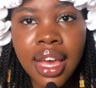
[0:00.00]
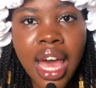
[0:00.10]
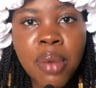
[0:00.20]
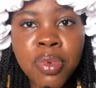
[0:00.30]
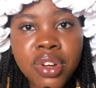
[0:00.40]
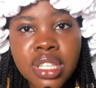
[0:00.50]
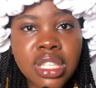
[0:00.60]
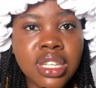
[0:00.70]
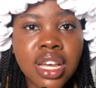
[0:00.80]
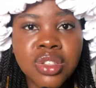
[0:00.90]
High
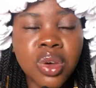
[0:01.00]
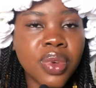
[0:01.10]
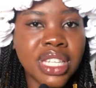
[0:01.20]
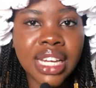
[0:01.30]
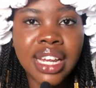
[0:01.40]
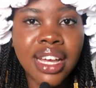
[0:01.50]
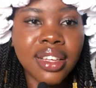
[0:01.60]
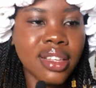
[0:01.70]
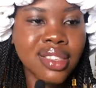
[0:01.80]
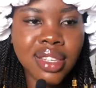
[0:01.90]
porosity hair is not always like
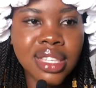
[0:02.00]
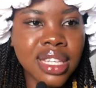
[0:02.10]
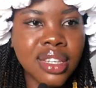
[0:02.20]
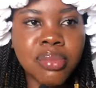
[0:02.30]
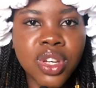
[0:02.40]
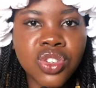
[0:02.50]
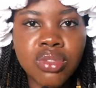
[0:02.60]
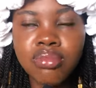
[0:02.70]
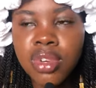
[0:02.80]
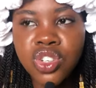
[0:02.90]
that. It's easily
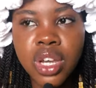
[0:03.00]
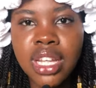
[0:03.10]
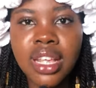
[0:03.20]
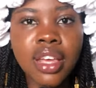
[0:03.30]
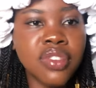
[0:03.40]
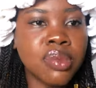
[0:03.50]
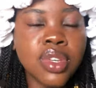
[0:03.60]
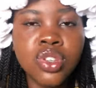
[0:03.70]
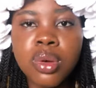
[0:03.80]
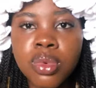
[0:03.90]
moisture enter. If it's
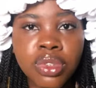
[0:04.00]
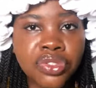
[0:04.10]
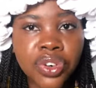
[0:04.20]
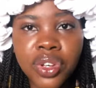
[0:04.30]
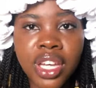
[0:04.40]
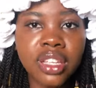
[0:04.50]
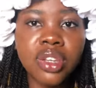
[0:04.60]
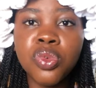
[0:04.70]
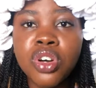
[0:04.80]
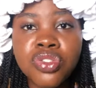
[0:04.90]
medium, good for you.
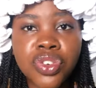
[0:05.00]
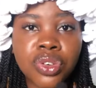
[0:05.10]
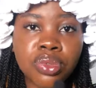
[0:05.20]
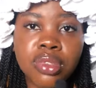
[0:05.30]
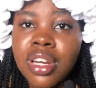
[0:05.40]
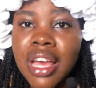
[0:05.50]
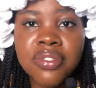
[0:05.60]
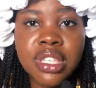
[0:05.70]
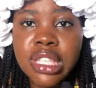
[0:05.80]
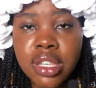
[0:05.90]
Anything works for you.
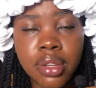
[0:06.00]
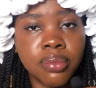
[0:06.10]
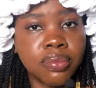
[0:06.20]
Life is easy.